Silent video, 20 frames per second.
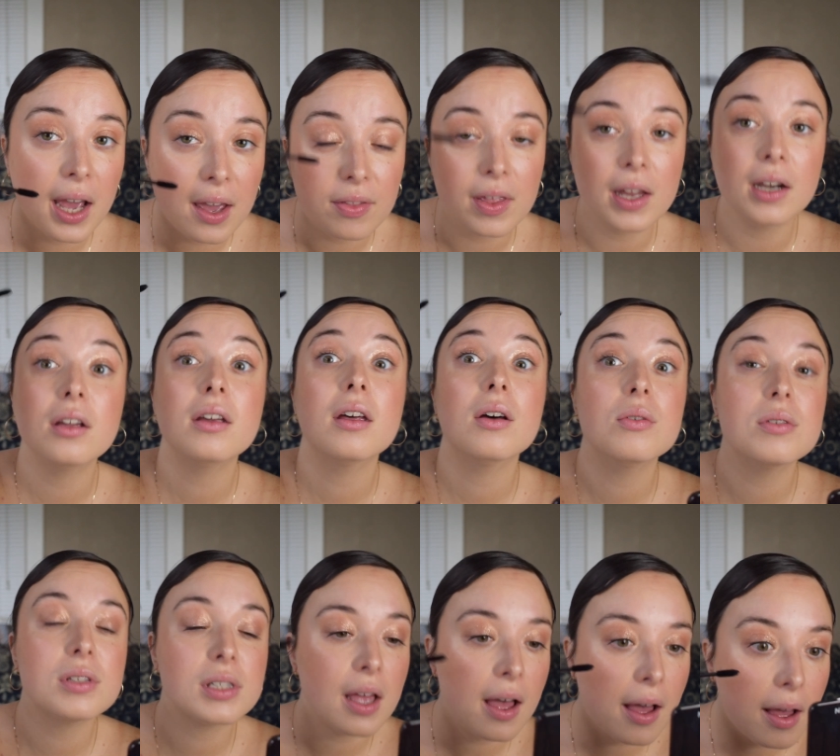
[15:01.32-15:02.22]
and then
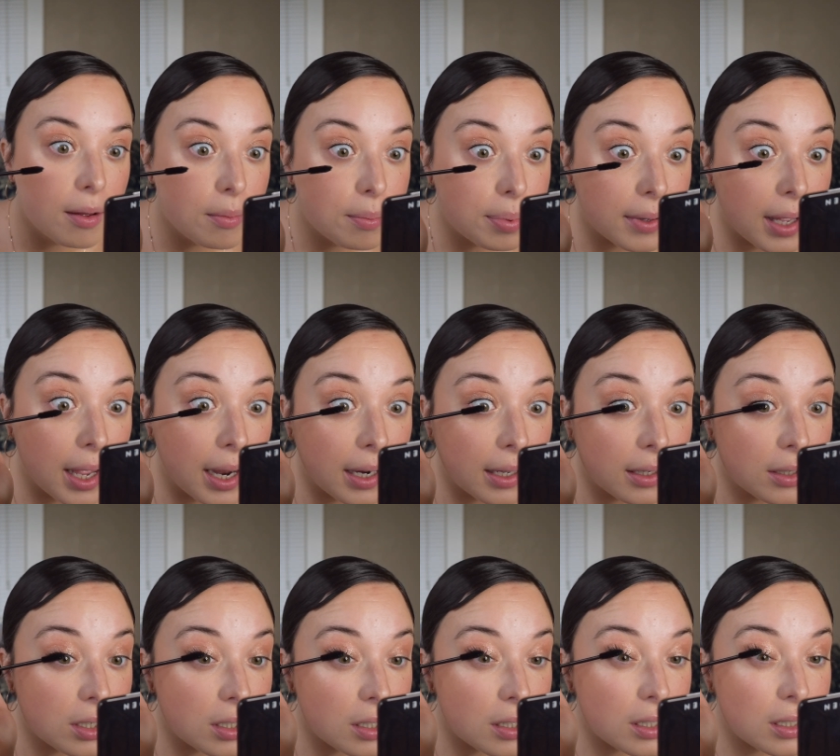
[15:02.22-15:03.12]
goes up, and
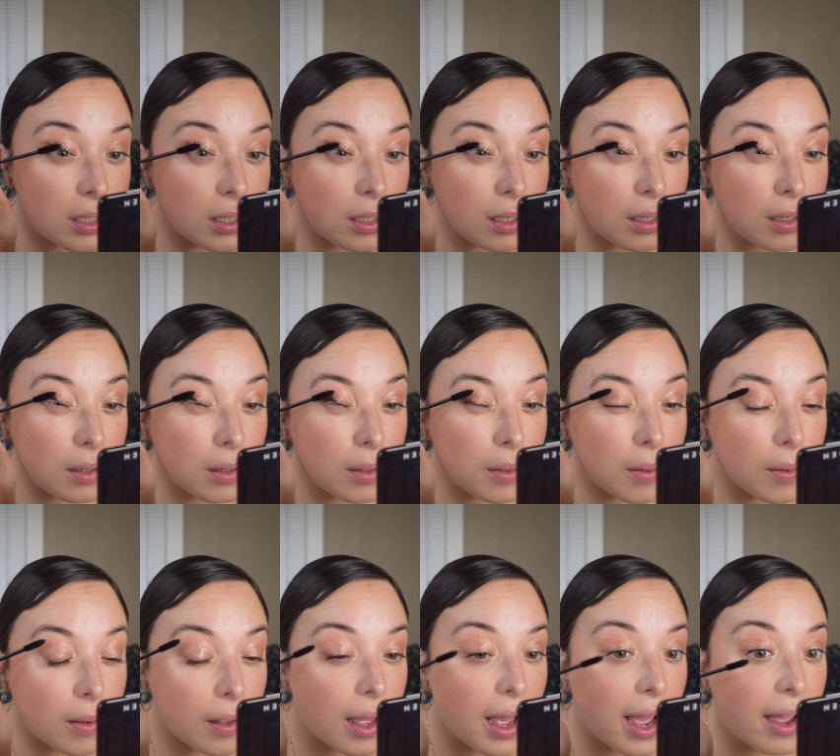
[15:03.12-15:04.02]
it just,
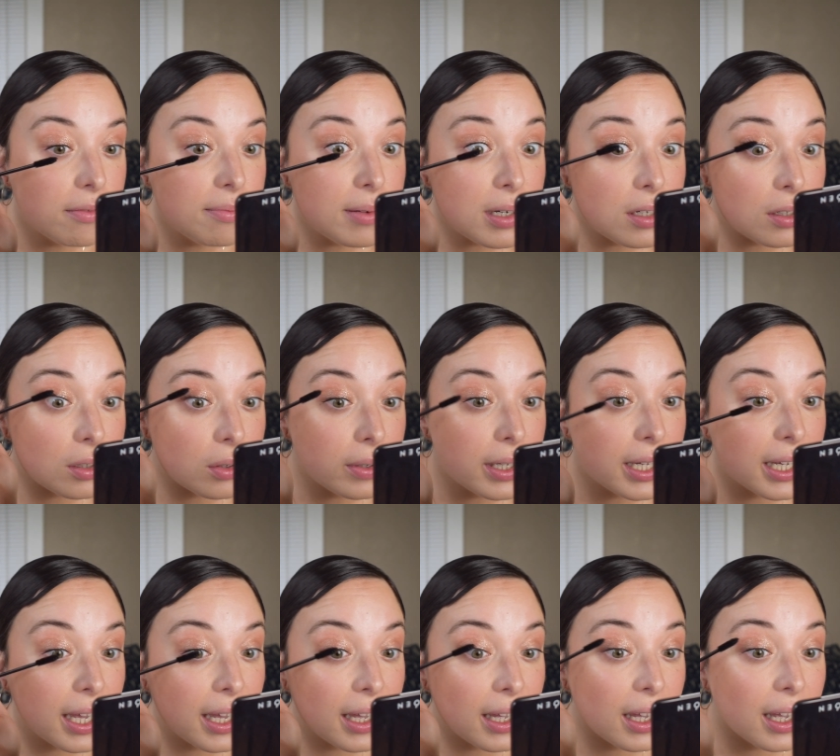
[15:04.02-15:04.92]
I've been
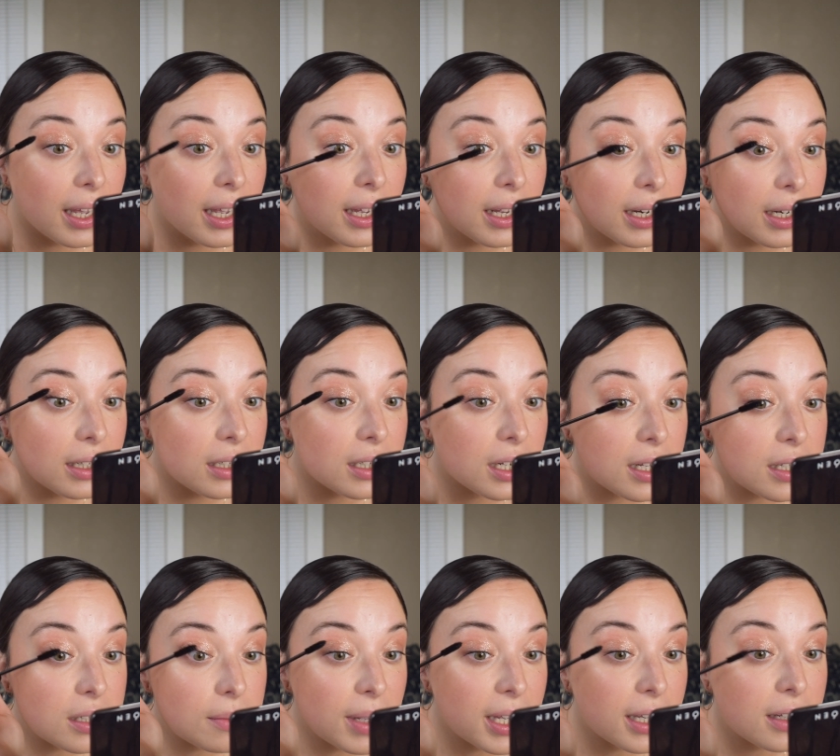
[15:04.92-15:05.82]
doing it and it
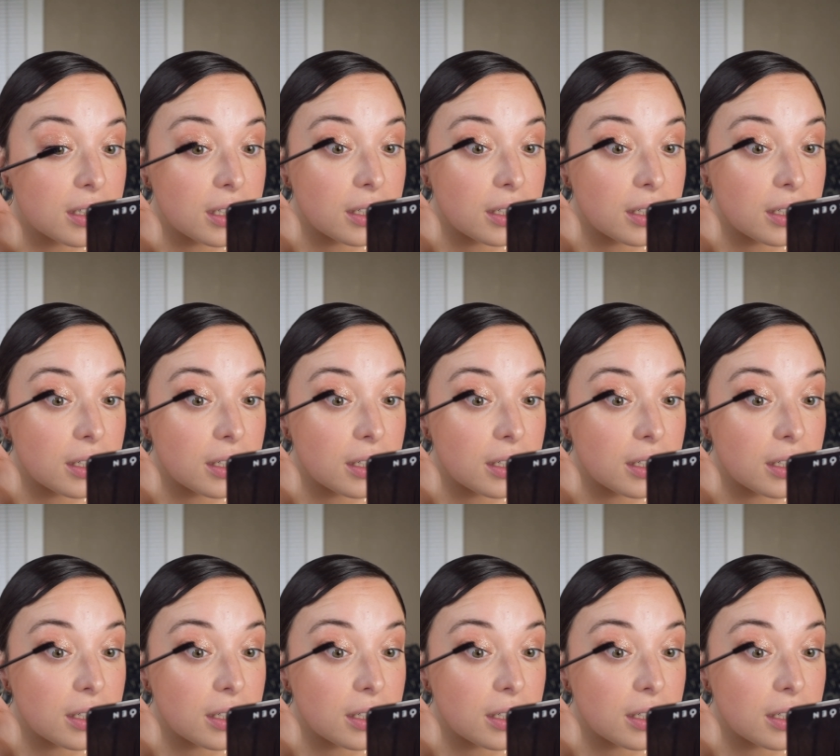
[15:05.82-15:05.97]
does make a